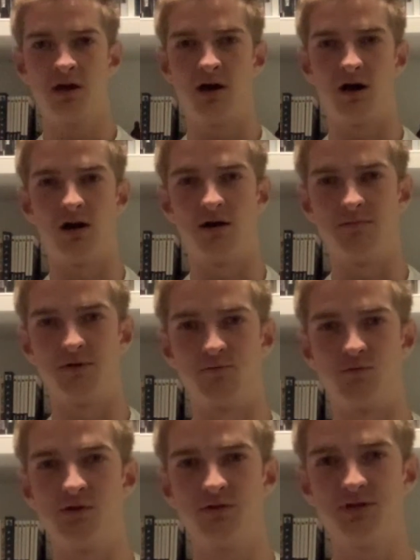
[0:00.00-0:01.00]
It
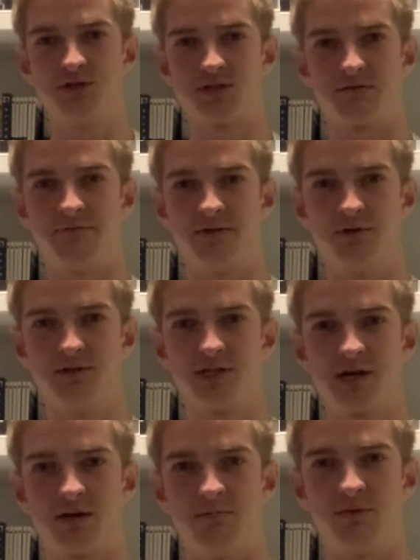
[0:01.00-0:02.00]
really just feels
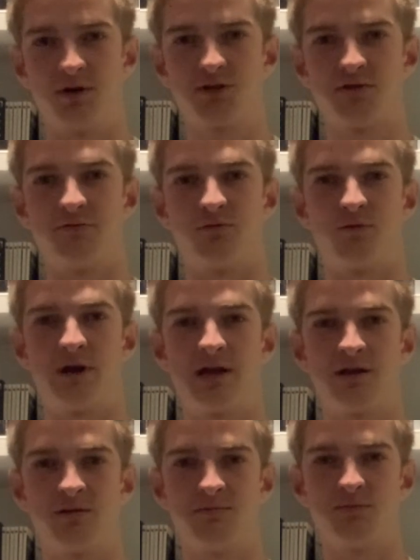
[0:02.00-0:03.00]
like a bunch of
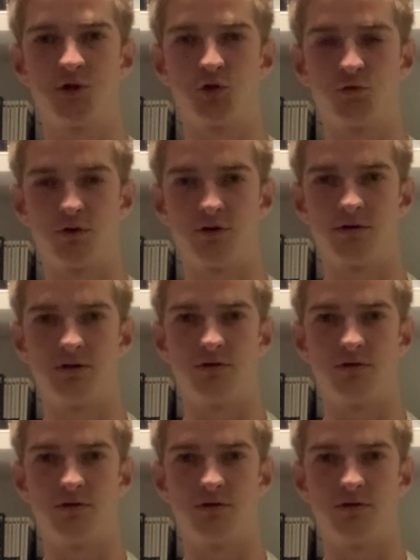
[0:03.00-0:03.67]
random short